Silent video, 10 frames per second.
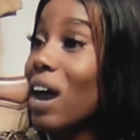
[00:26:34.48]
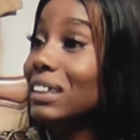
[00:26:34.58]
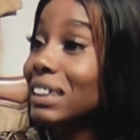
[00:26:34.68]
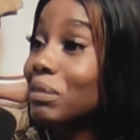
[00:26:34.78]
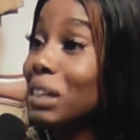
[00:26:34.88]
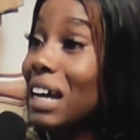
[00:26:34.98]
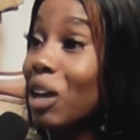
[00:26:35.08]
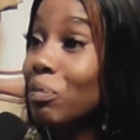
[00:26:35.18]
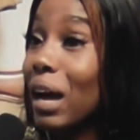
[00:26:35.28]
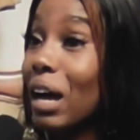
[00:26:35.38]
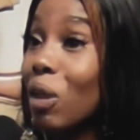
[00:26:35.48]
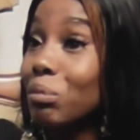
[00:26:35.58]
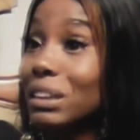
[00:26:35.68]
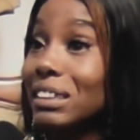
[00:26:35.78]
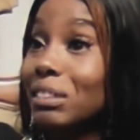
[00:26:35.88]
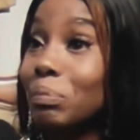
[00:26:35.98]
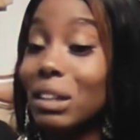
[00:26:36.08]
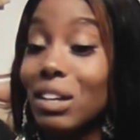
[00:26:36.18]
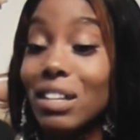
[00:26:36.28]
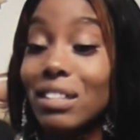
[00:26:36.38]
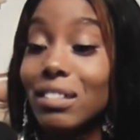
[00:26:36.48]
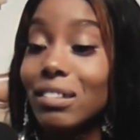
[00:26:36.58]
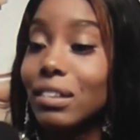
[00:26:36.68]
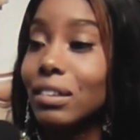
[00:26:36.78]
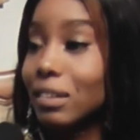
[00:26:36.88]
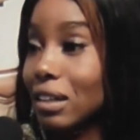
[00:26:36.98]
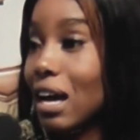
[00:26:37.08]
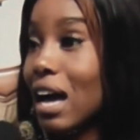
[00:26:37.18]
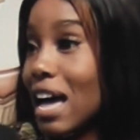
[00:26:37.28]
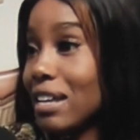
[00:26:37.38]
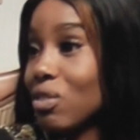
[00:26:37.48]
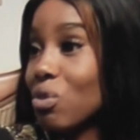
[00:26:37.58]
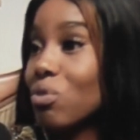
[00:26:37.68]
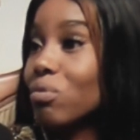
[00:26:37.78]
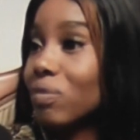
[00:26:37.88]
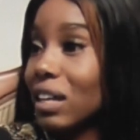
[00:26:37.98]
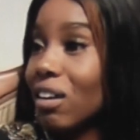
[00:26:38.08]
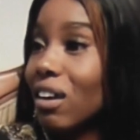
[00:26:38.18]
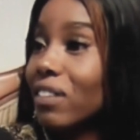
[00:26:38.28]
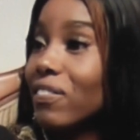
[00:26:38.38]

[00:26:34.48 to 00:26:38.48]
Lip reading: Wanted me out by all means because I know a lot of